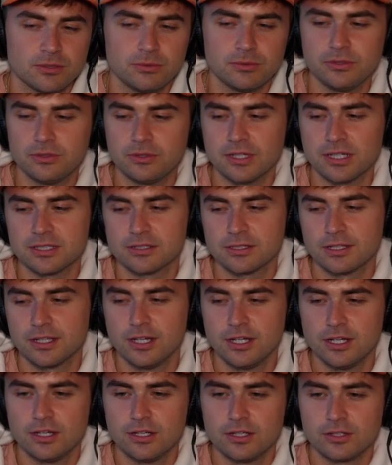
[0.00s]
someone who gets
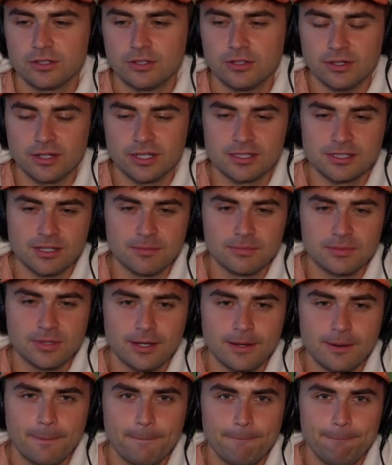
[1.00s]
good at
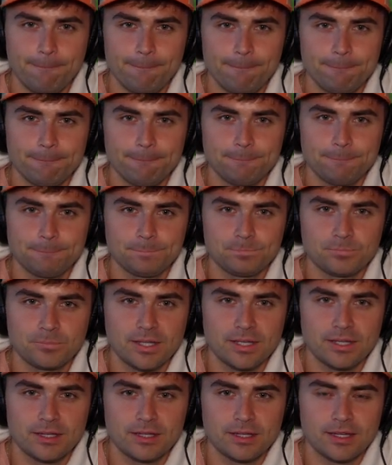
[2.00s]
something,
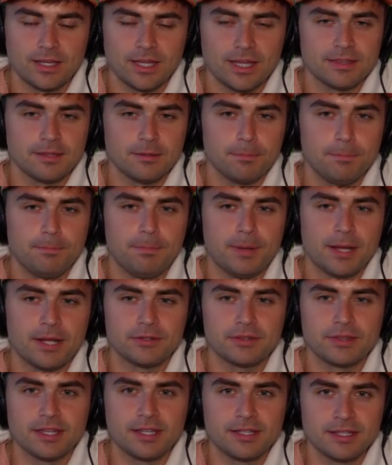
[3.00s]
and the
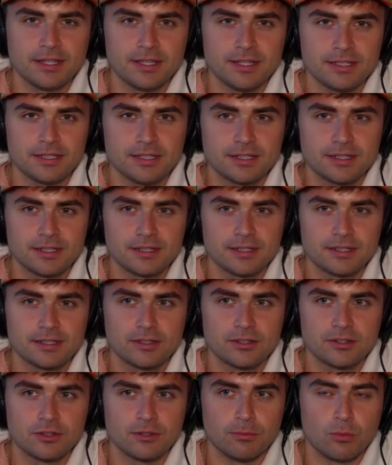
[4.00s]
better they get,
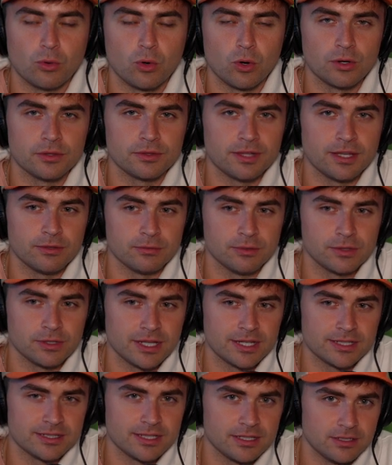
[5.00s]
the more they
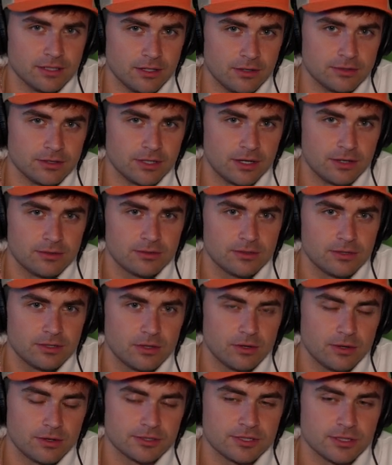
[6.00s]
realize they don't know,
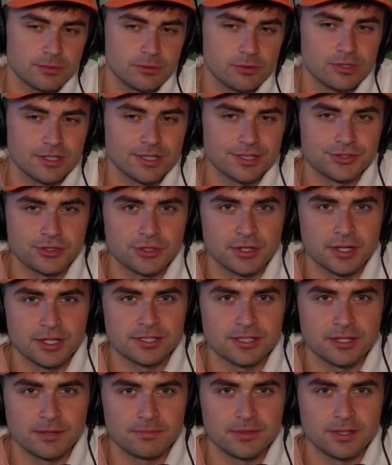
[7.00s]
or someone who gets good
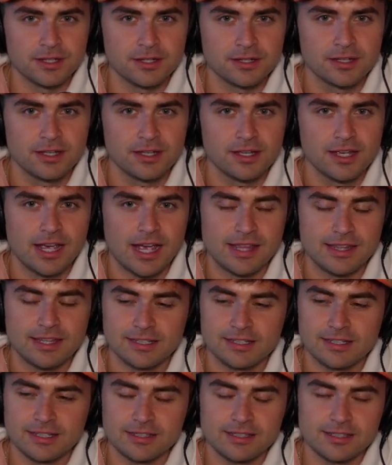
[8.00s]
at something and
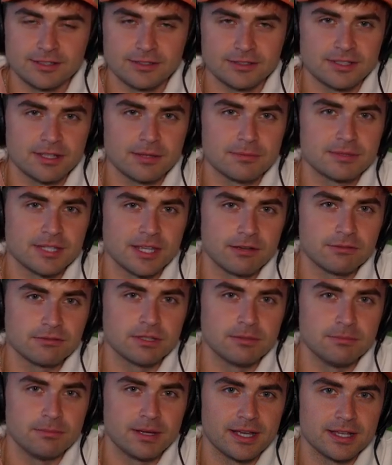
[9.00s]
then considers
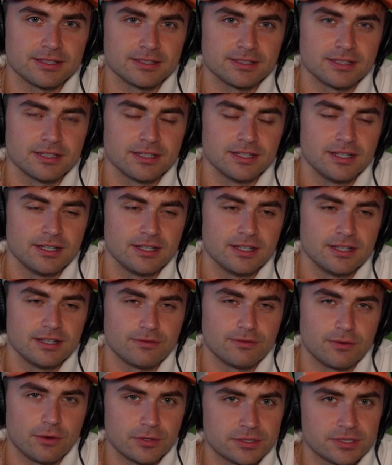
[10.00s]
themselves the best
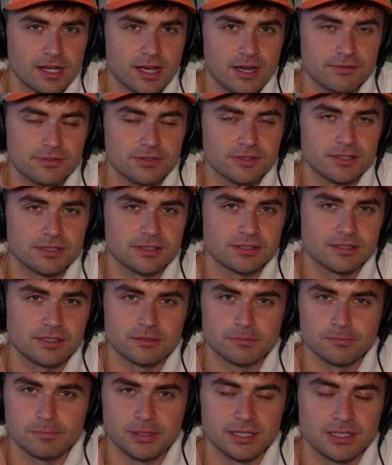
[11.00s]
false confidence,
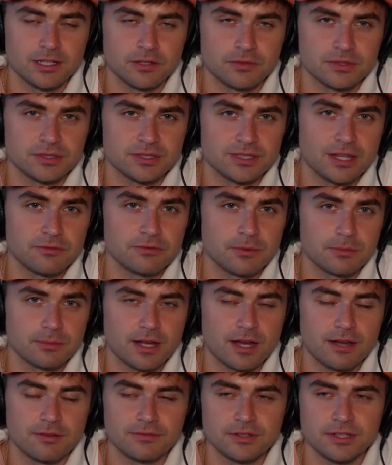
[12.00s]
a big difference then from
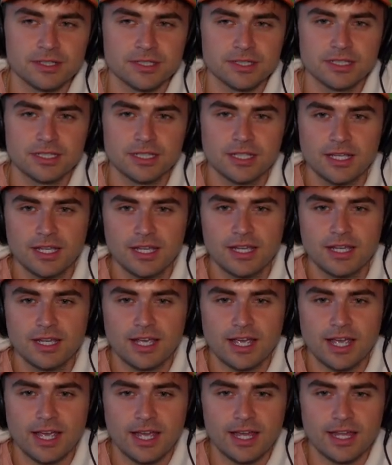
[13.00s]
confidence,
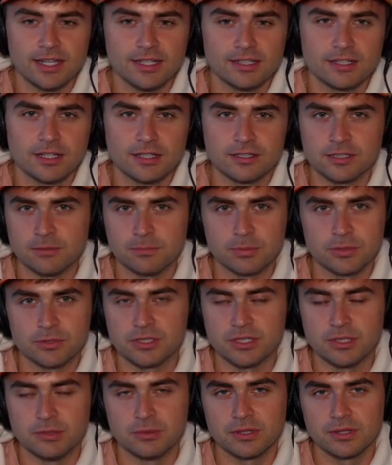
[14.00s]
and doesn't
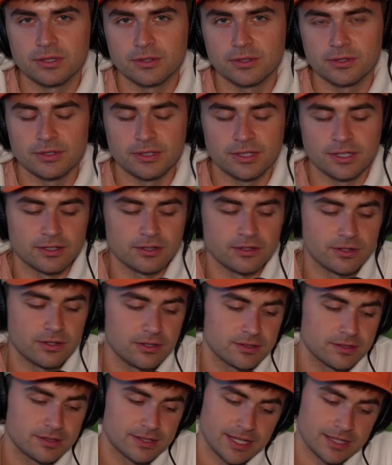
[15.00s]
proceed with the learning at
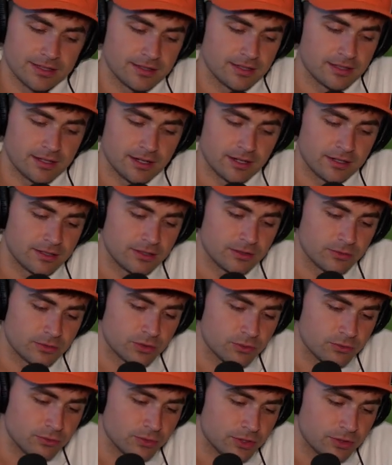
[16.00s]
all. That the
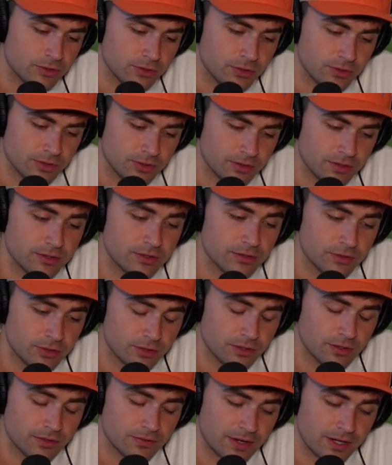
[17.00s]
Dunning
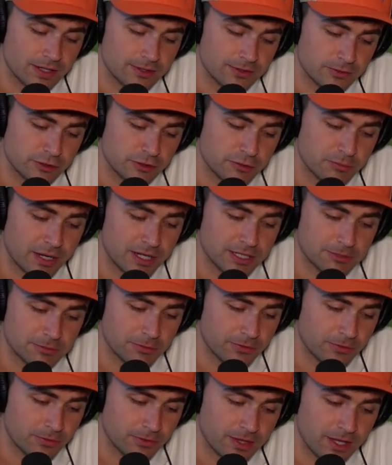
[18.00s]
Kruger effect is
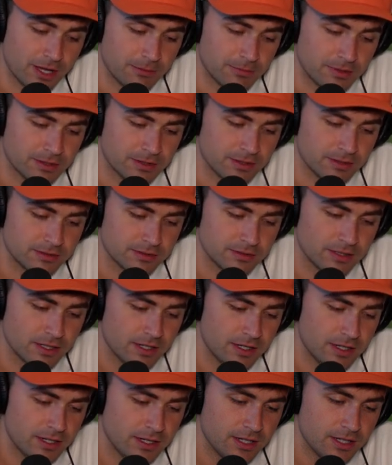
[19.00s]
responsible for that because
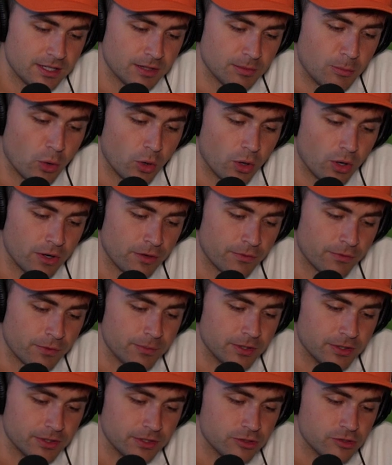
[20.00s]
the more
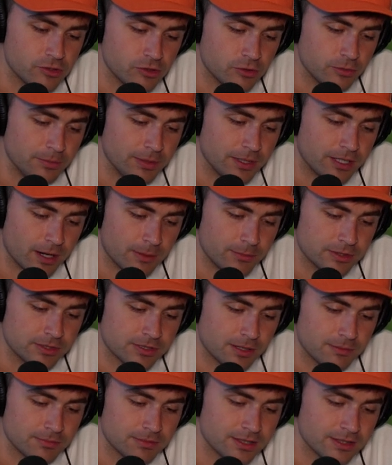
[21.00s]
familiar you become
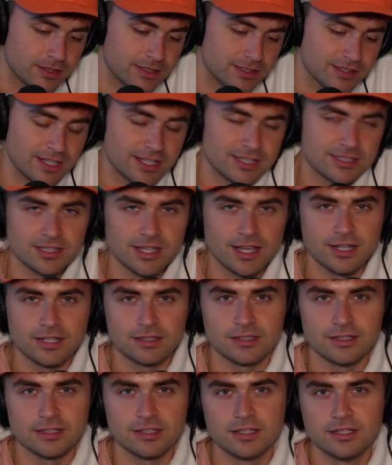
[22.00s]
with something, the less
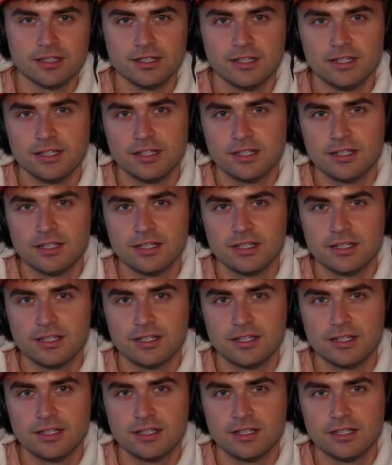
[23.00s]
likely